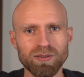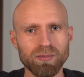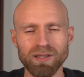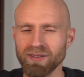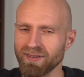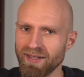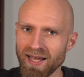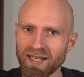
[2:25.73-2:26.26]

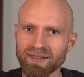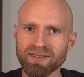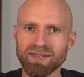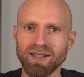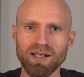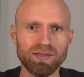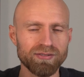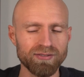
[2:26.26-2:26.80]
because that
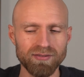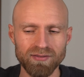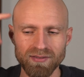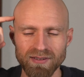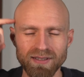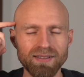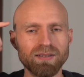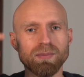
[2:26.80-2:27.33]
stuff
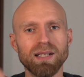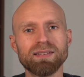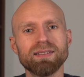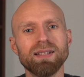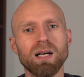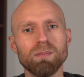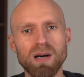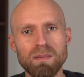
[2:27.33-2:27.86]
is
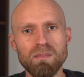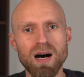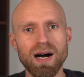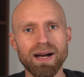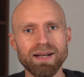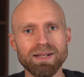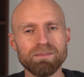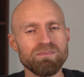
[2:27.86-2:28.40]
messing up my
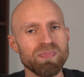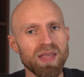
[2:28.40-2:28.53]
mind.